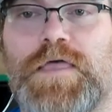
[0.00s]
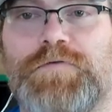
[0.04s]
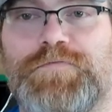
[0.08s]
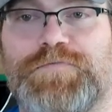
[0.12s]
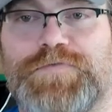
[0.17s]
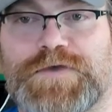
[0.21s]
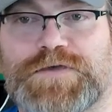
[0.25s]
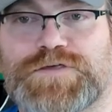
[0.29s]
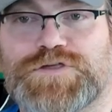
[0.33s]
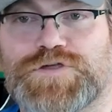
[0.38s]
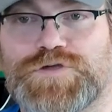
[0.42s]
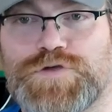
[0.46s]

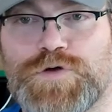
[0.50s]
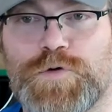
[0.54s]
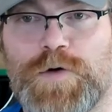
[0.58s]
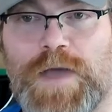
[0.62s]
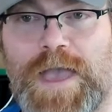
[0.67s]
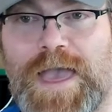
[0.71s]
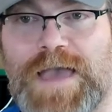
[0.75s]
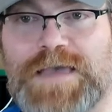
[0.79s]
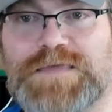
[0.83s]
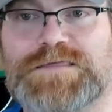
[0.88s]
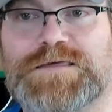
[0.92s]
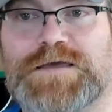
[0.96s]
this new
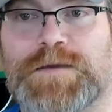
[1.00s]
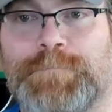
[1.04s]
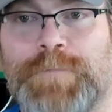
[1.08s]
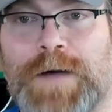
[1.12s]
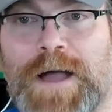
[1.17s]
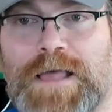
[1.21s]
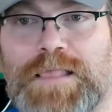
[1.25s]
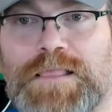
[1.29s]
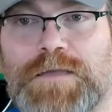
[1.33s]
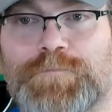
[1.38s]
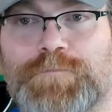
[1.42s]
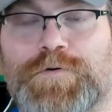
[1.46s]
ASCA
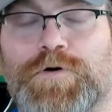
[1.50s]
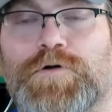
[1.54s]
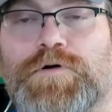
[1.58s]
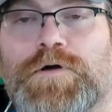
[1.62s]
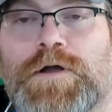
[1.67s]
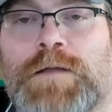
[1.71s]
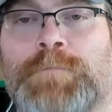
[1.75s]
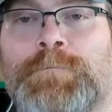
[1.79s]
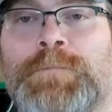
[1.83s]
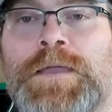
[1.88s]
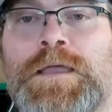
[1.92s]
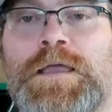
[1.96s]
pilot
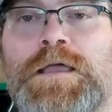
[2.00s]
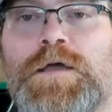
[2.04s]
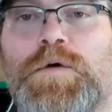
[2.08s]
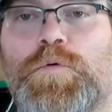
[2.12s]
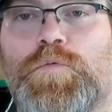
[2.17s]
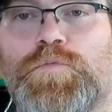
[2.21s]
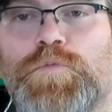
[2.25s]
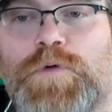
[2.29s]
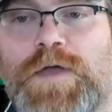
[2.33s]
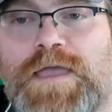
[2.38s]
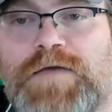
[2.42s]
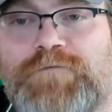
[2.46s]
program.
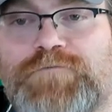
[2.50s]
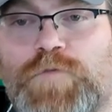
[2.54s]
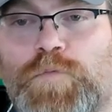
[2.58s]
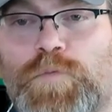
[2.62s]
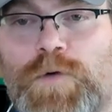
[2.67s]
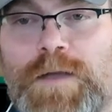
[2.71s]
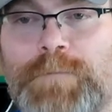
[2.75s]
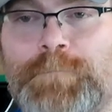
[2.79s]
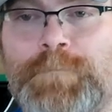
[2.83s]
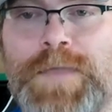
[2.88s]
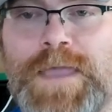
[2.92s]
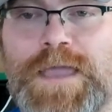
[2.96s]
We have a
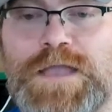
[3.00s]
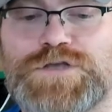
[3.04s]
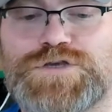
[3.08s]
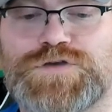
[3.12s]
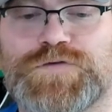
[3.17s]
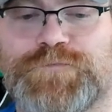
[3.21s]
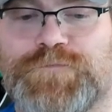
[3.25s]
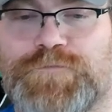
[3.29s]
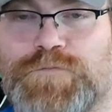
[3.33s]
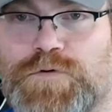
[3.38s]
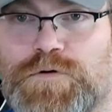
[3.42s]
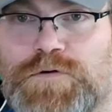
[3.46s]
web page
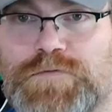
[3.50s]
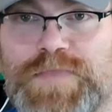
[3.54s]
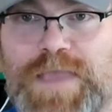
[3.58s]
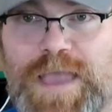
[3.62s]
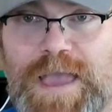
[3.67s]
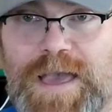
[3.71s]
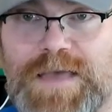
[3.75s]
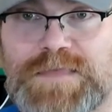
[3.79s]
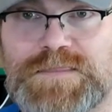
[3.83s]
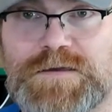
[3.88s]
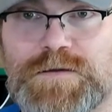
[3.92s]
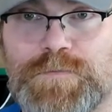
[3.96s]
for the
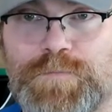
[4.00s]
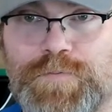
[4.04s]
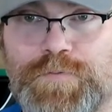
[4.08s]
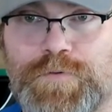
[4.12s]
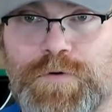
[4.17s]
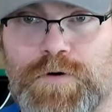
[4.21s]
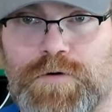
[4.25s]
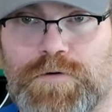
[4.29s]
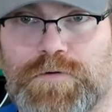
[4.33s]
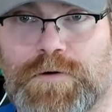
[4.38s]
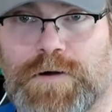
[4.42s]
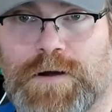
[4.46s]
ASCA
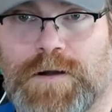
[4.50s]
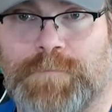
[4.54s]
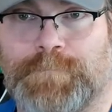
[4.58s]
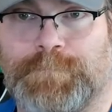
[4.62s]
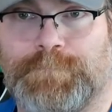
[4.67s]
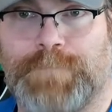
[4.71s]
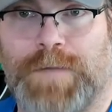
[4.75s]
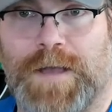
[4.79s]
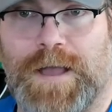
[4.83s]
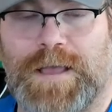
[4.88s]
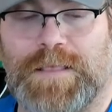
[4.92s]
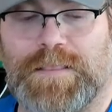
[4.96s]
program
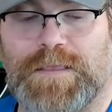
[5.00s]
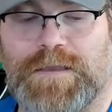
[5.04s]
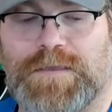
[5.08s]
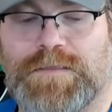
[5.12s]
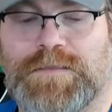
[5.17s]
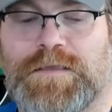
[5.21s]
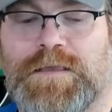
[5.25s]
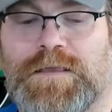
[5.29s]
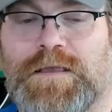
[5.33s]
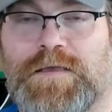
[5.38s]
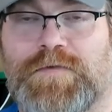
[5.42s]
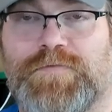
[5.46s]
pilot.
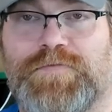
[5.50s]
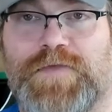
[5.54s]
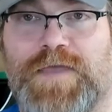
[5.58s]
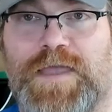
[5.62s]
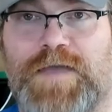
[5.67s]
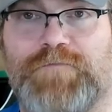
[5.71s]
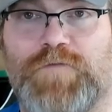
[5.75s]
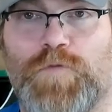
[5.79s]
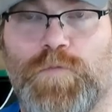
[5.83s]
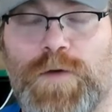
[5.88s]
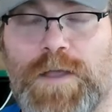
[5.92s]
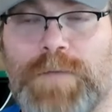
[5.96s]
They
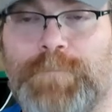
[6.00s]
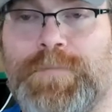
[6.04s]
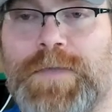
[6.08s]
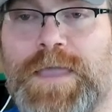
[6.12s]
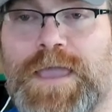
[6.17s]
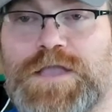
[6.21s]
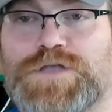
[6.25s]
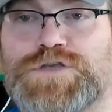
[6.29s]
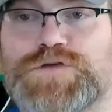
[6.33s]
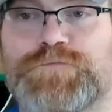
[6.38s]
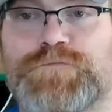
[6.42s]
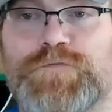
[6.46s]
have a web
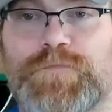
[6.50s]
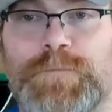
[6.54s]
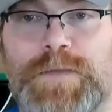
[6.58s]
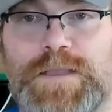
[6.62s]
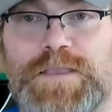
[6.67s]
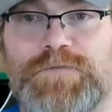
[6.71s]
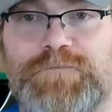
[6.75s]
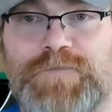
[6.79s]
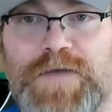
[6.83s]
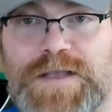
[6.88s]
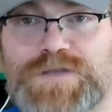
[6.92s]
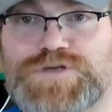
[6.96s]
page for
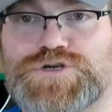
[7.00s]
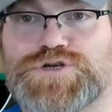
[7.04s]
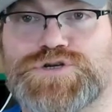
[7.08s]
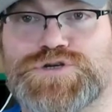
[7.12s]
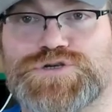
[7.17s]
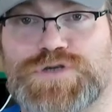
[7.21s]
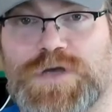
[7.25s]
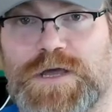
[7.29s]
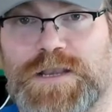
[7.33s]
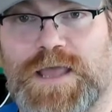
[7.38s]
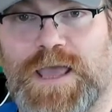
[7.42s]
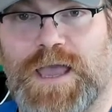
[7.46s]
manufacturers
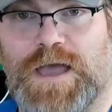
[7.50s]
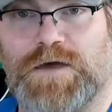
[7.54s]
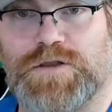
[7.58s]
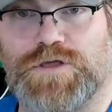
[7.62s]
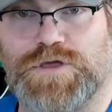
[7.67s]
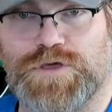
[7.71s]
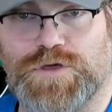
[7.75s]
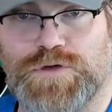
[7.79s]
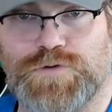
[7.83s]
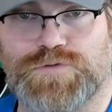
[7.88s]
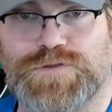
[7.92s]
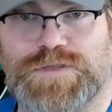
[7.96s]
on how to
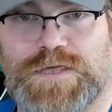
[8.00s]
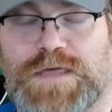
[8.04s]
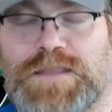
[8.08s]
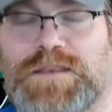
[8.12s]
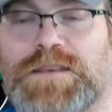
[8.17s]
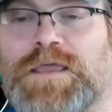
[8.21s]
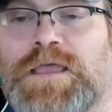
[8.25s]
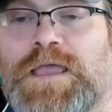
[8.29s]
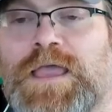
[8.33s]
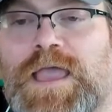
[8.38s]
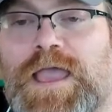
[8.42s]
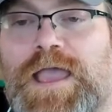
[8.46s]
use it,
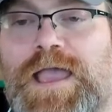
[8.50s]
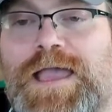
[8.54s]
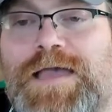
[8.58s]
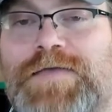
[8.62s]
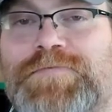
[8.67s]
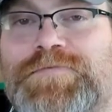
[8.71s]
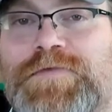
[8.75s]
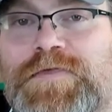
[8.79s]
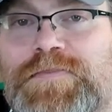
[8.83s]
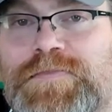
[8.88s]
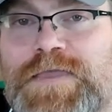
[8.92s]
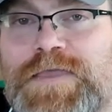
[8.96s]

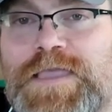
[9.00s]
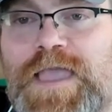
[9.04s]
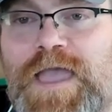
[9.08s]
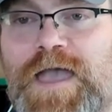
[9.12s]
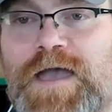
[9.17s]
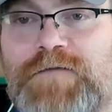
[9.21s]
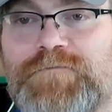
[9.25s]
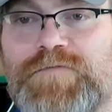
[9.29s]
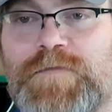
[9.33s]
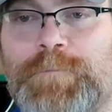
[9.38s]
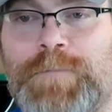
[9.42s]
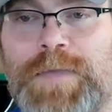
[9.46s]
and then they
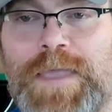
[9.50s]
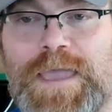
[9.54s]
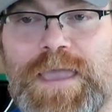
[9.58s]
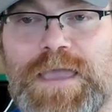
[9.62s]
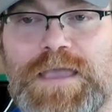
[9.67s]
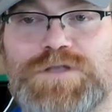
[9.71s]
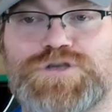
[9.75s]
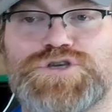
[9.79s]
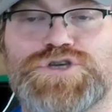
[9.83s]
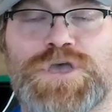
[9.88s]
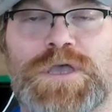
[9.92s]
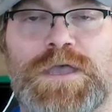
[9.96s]
have a
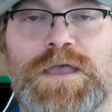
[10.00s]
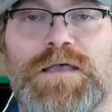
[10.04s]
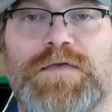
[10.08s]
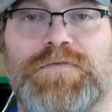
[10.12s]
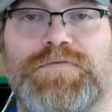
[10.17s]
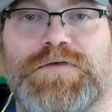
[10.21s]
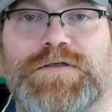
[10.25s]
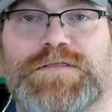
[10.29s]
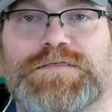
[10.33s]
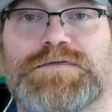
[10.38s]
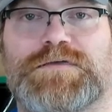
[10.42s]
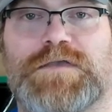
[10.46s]
page
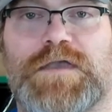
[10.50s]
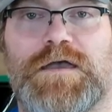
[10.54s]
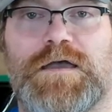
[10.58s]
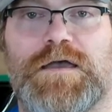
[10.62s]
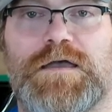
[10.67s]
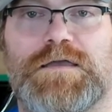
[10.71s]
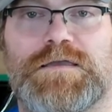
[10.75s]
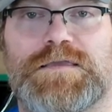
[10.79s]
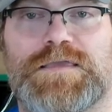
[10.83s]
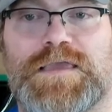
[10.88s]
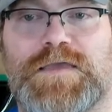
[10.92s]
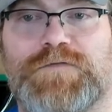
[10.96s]
that
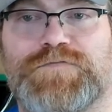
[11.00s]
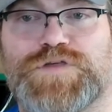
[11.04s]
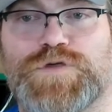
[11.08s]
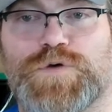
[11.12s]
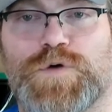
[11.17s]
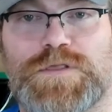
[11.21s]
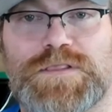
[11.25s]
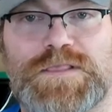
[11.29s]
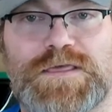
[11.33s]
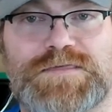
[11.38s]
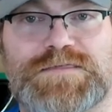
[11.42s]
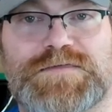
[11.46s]
gives
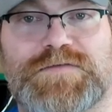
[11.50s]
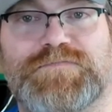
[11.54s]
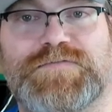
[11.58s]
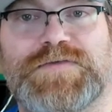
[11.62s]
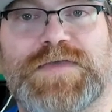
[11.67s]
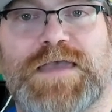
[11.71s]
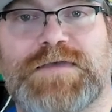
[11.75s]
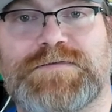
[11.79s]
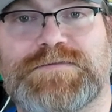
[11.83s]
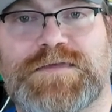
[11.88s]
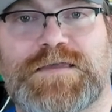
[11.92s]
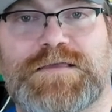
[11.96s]
you a list of
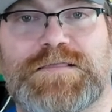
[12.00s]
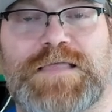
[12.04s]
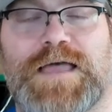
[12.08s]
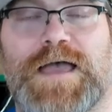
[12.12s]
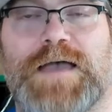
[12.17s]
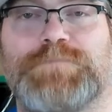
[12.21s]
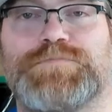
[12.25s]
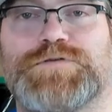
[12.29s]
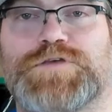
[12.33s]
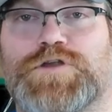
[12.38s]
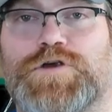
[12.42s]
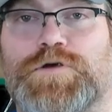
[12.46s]
testing
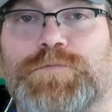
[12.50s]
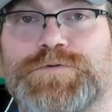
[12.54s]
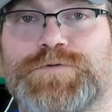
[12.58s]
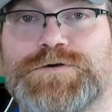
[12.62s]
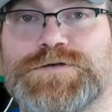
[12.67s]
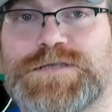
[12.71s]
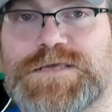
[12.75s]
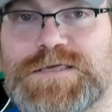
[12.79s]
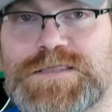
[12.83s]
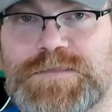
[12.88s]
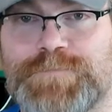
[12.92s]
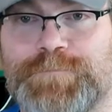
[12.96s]
labs that are
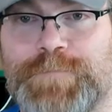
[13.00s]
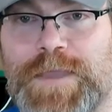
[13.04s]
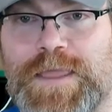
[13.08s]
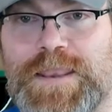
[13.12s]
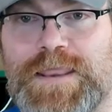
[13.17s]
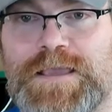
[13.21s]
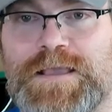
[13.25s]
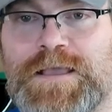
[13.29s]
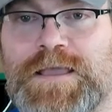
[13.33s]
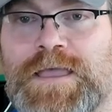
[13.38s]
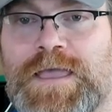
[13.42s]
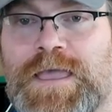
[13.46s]
participating.